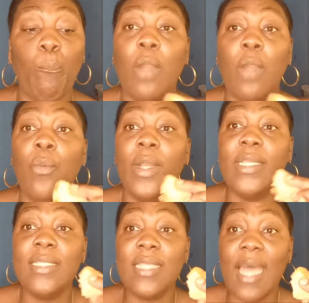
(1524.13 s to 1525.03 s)
when it
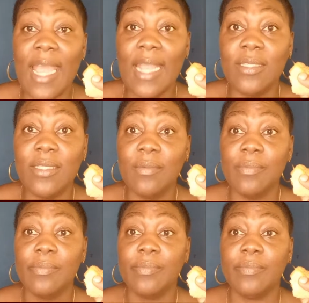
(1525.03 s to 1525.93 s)
started,
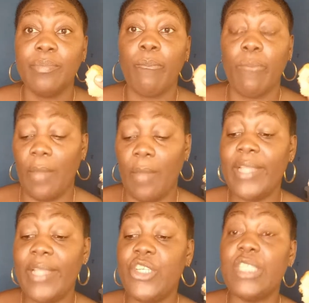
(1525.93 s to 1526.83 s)
my
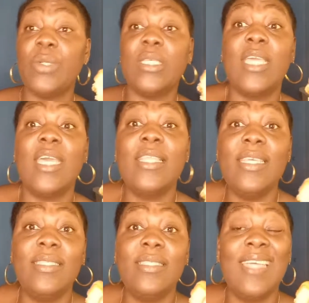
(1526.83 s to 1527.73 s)
chest was getting
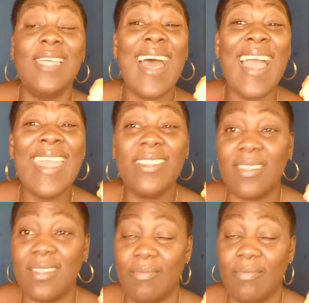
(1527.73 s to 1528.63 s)
tight.
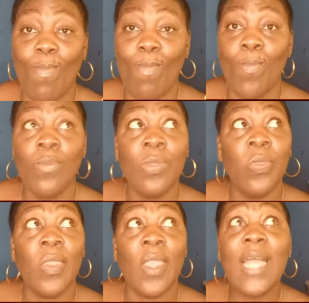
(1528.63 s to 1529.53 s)

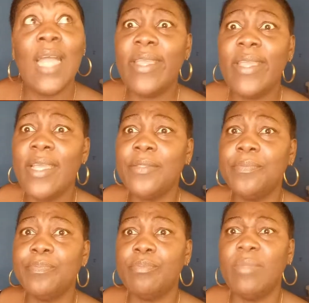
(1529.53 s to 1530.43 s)
And then,
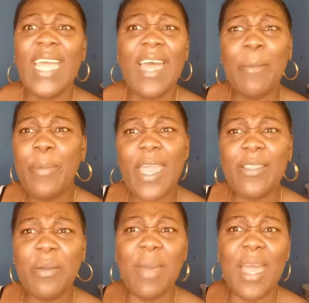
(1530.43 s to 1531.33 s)
me not pay it no
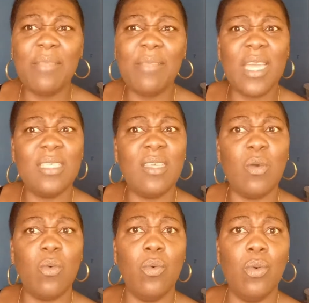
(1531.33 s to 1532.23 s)
mind. Me I say,
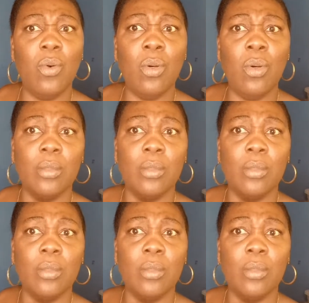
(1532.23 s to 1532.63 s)
woo.